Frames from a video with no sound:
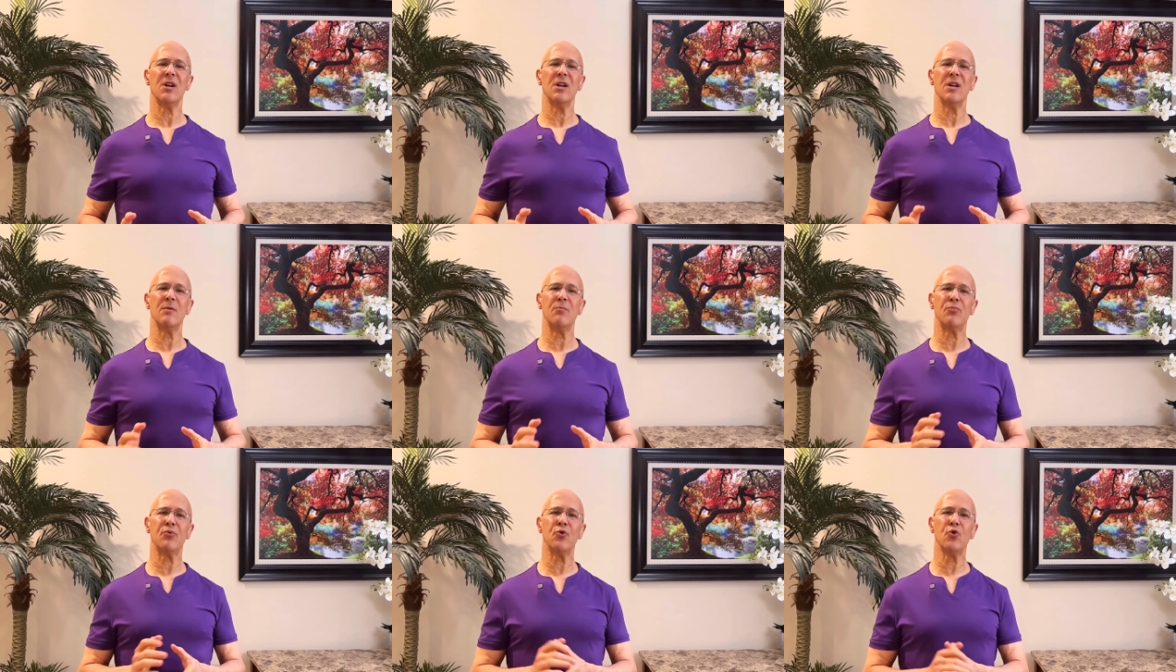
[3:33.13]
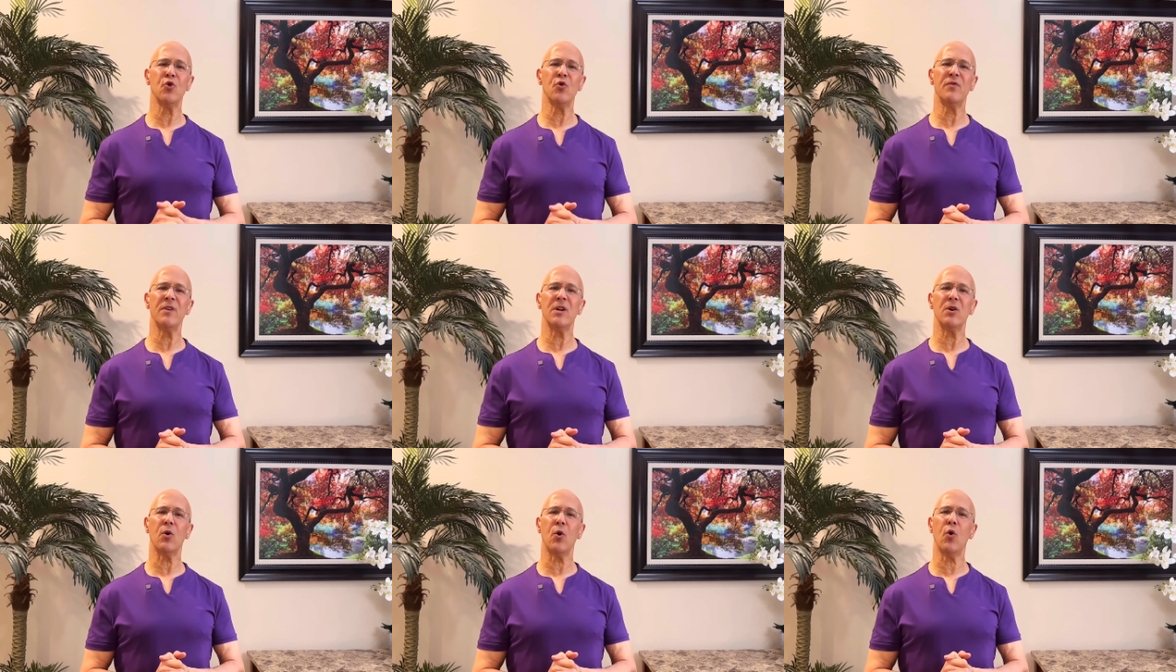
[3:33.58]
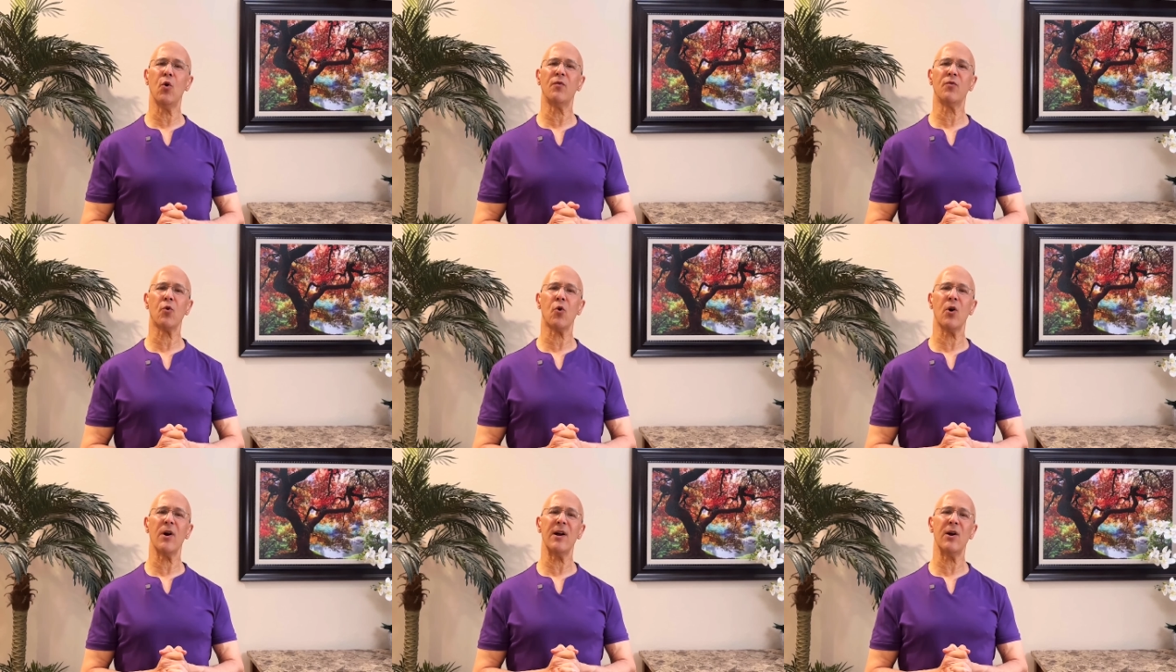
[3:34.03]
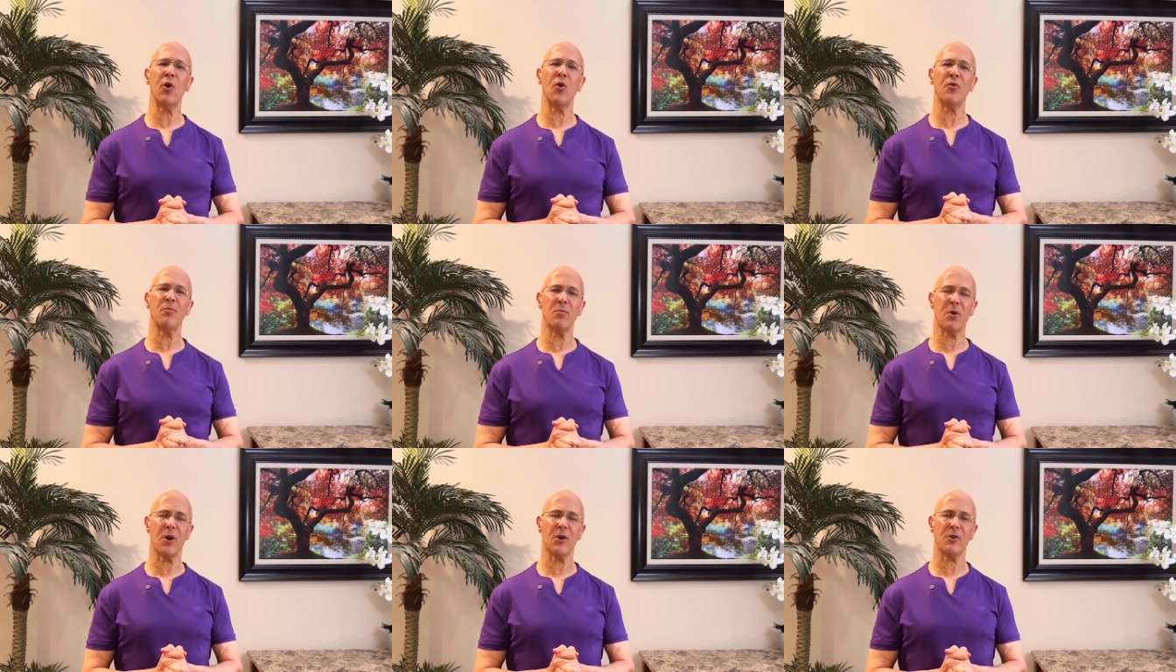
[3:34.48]
improving overall
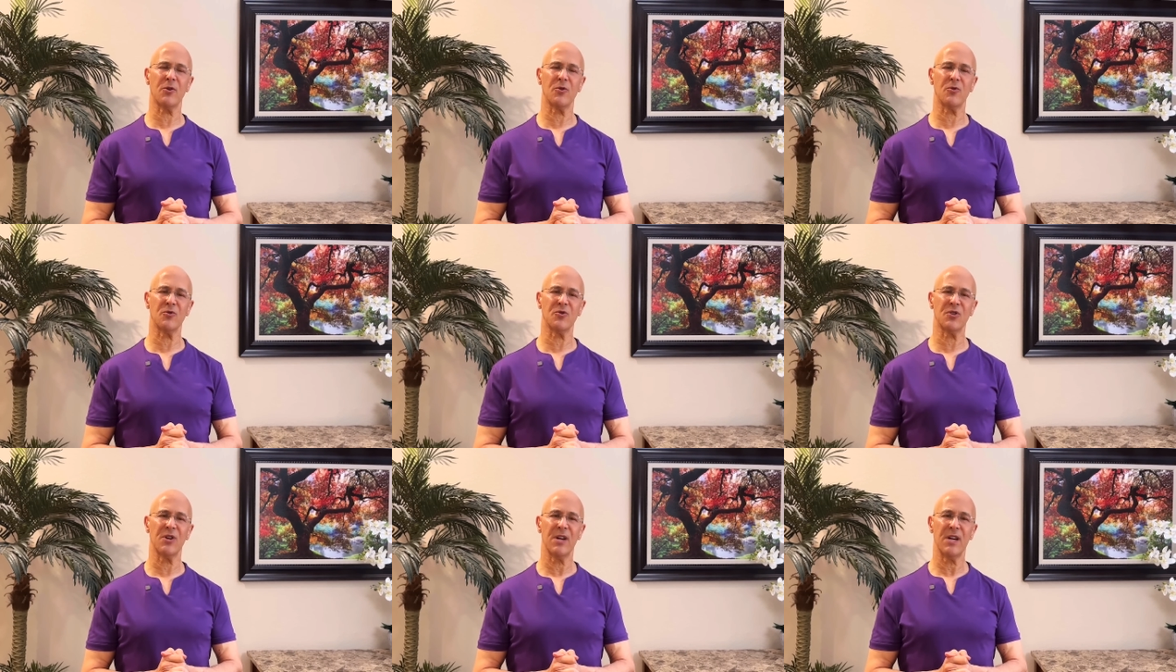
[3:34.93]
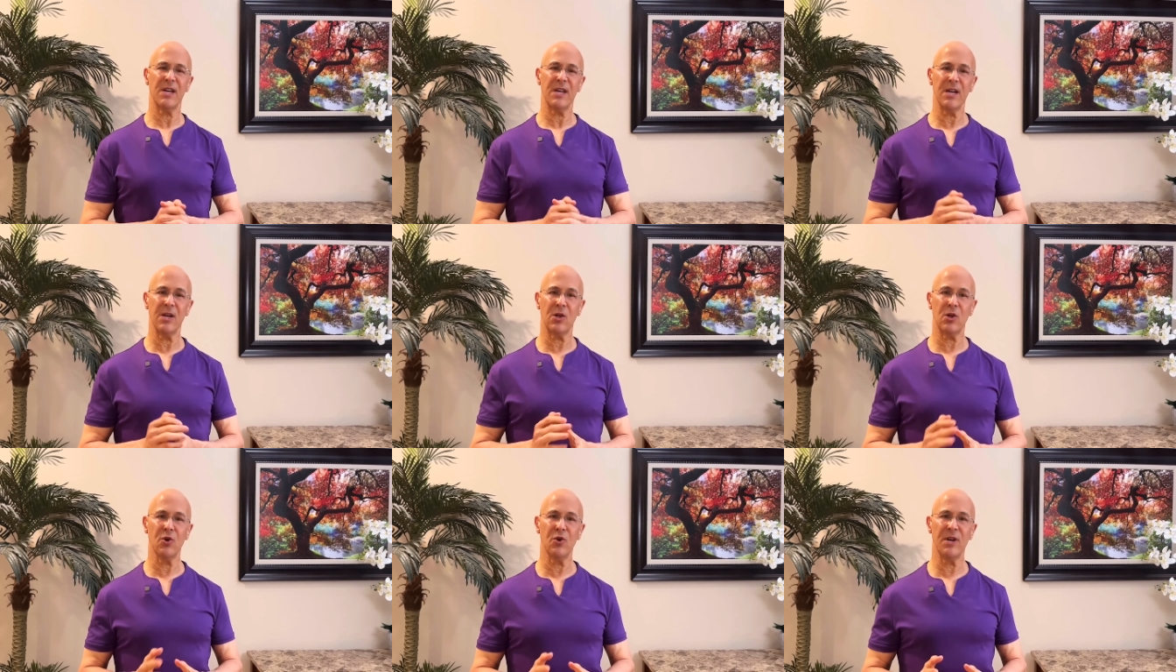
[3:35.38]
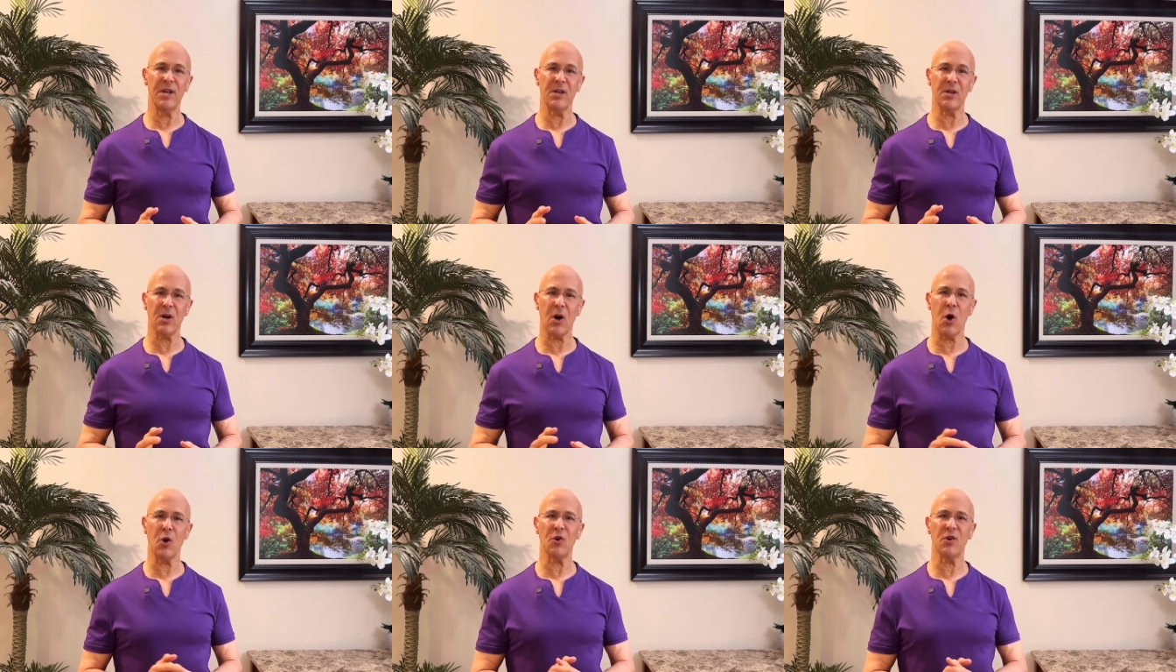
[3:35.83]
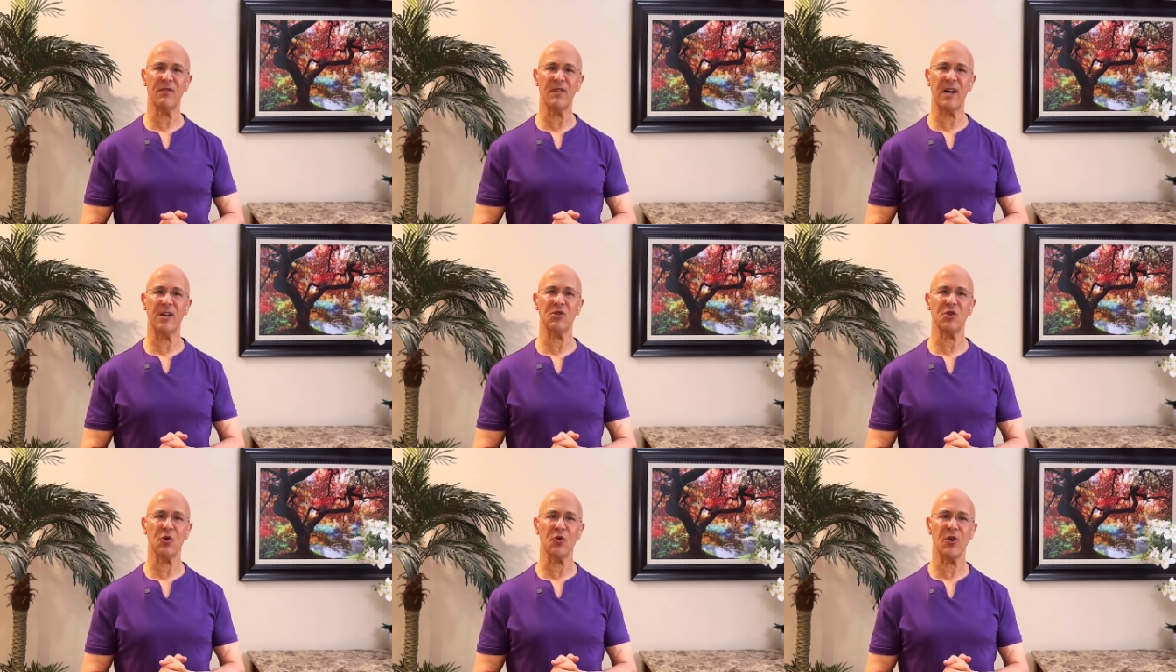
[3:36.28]
health markers, including
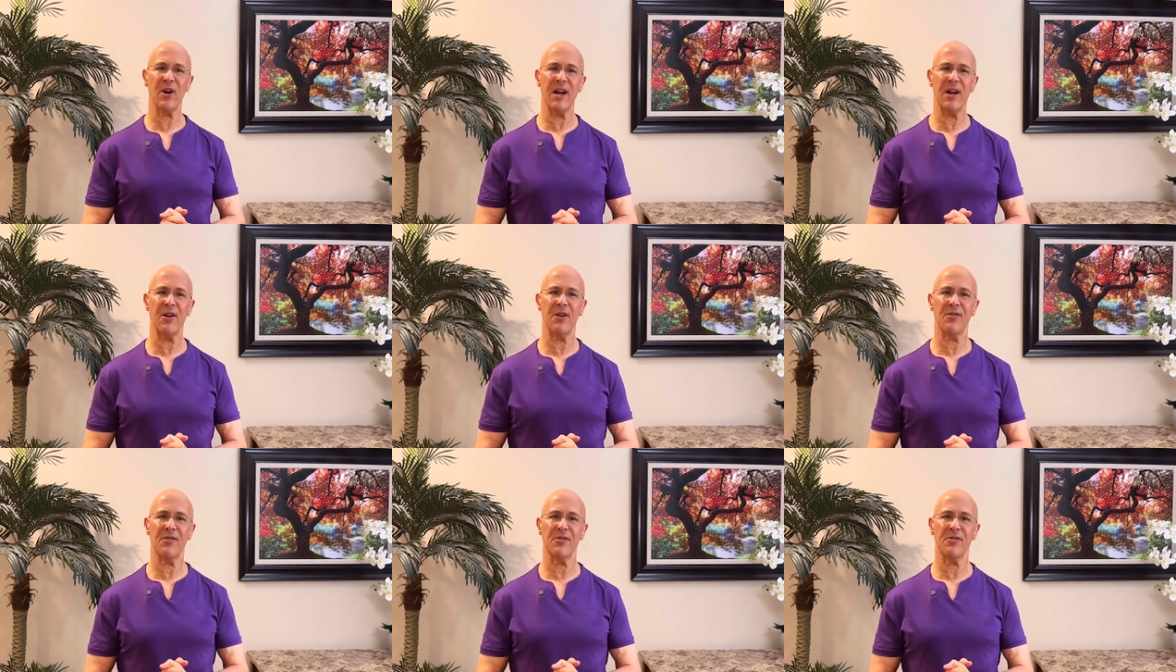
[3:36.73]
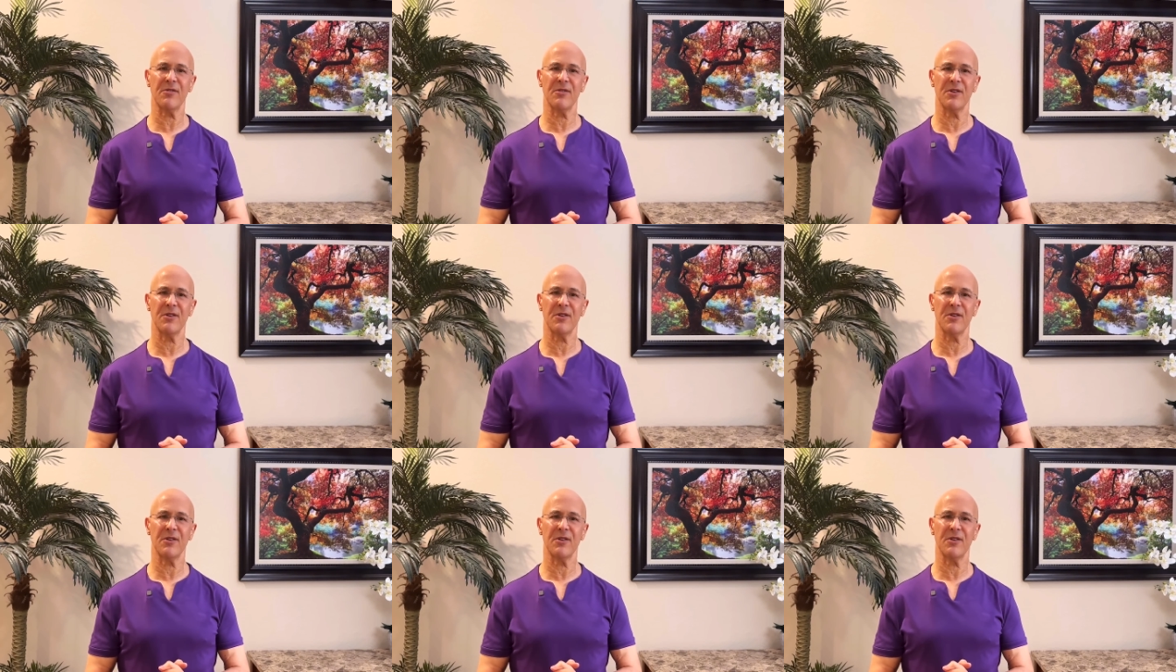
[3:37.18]
cardiovascular health.